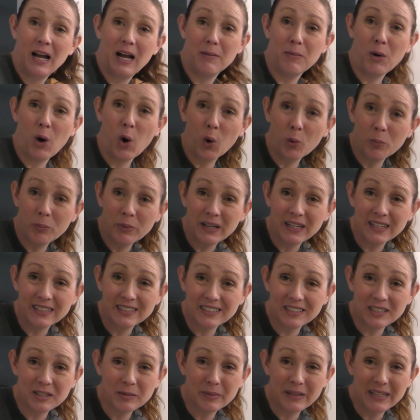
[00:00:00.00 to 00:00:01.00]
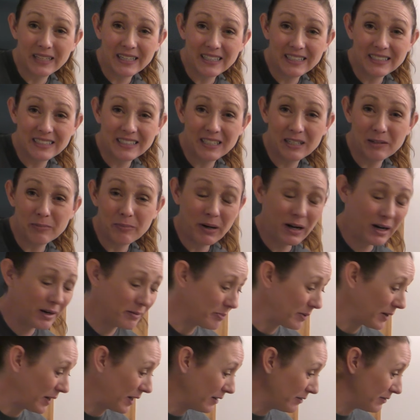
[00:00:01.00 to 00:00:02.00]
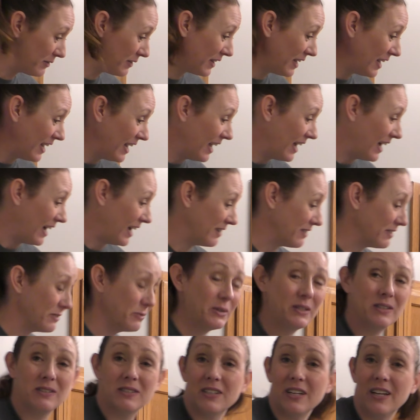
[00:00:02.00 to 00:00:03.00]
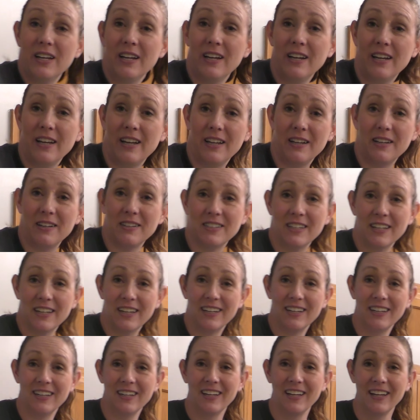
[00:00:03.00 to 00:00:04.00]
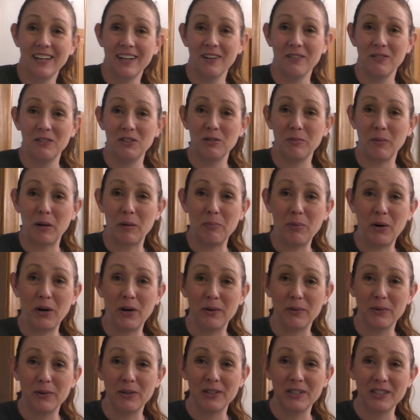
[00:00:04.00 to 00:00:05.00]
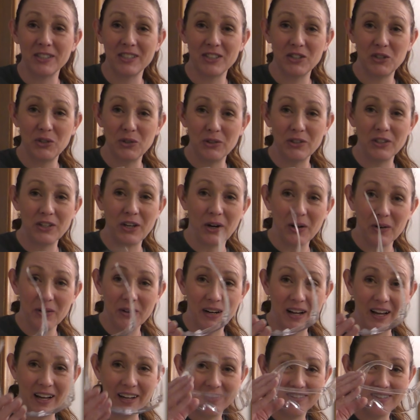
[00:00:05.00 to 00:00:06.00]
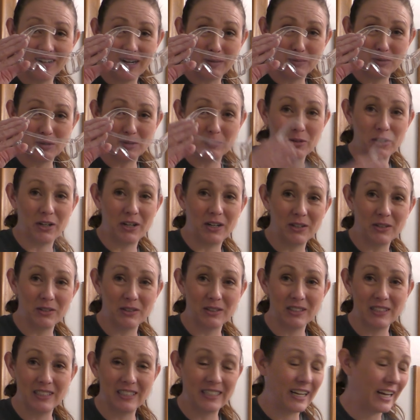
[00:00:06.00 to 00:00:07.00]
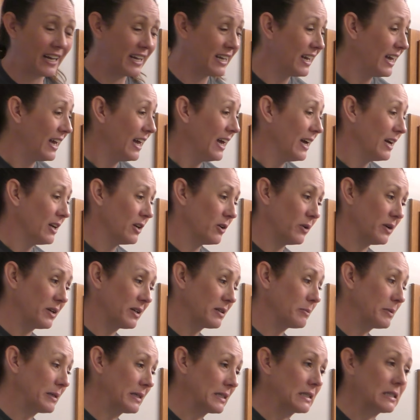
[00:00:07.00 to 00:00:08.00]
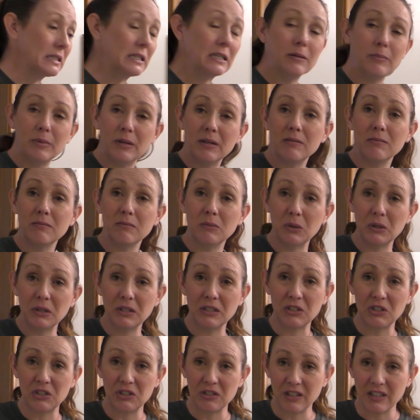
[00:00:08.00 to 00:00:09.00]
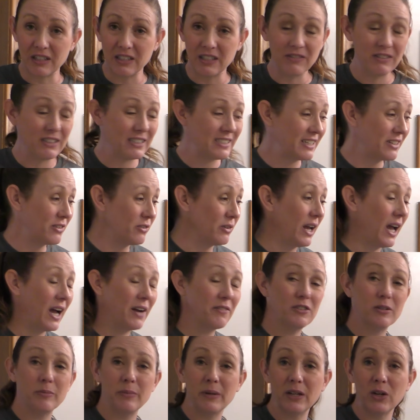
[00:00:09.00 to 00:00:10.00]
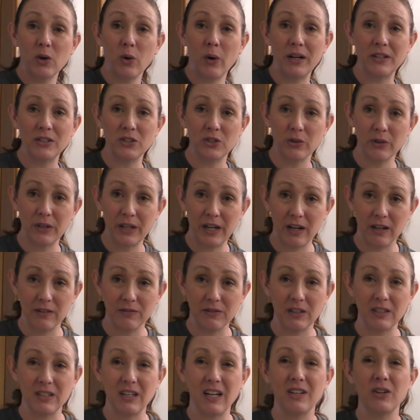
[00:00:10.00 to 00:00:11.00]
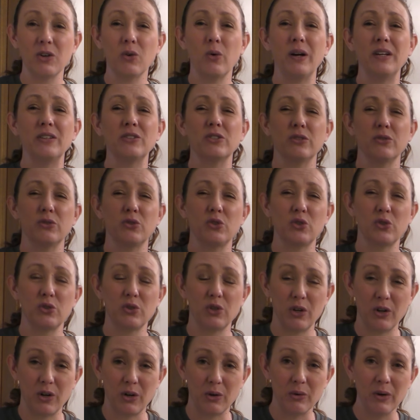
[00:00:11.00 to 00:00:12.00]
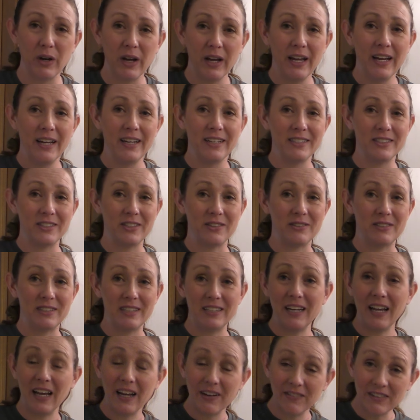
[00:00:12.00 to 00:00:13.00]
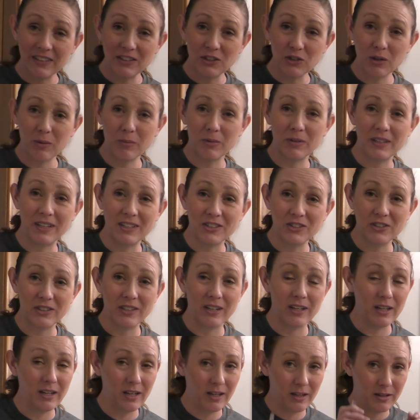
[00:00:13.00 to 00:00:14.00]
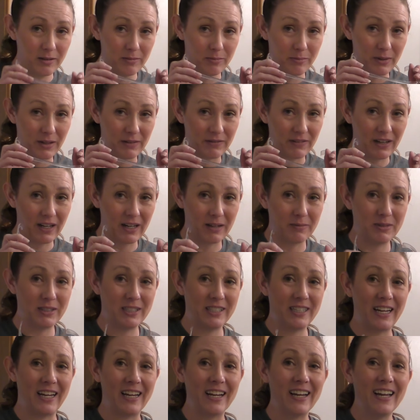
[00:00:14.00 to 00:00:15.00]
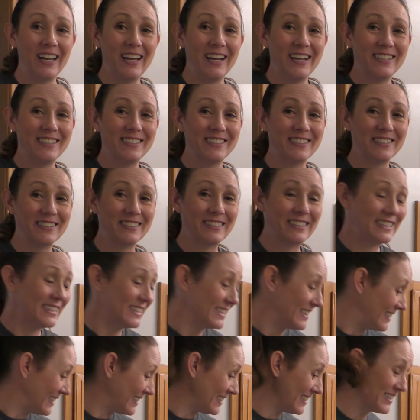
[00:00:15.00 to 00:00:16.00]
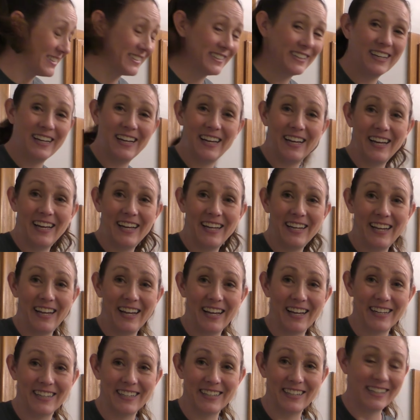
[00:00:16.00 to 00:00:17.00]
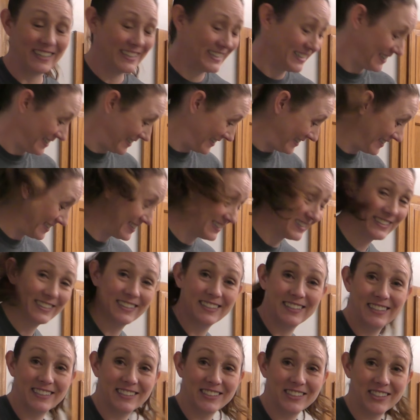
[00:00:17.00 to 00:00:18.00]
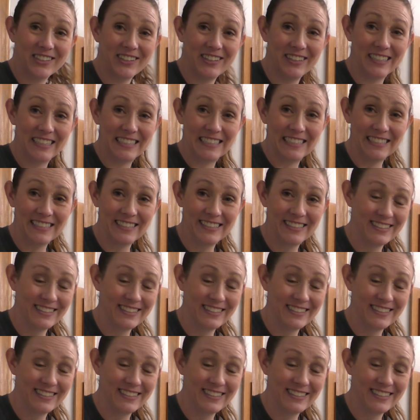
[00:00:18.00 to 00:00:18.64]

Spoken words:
I'm hoping it's gonna be easy to pop off. I went to my Partworks studio and I grabbed some goggles today. Going to be a little bit more destructive because I don't have to be quite so careful. I'm not quite so slow. So didn't have any trouble yesterday, but I've got them today. So let's go ahead and get started.